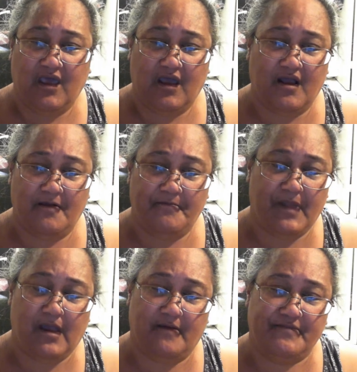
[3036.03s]
So
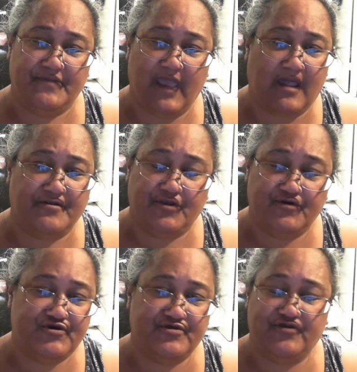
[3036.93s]

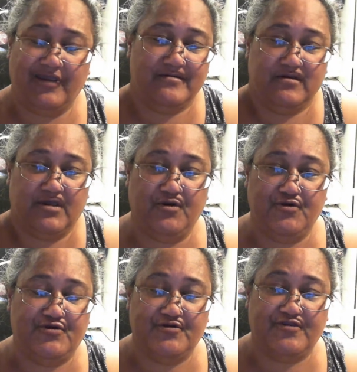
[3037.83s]

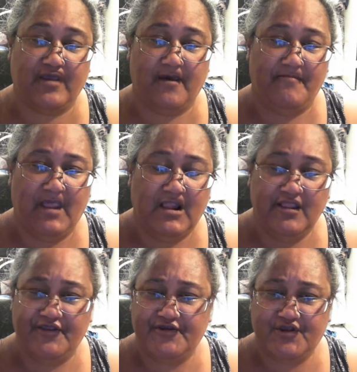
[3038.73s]
you just
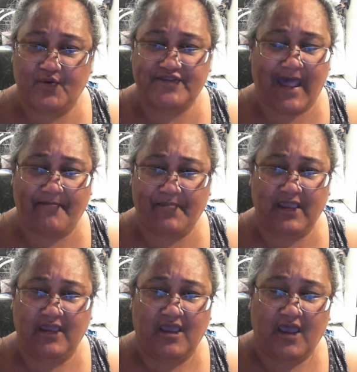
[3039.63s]
listen to what's happening,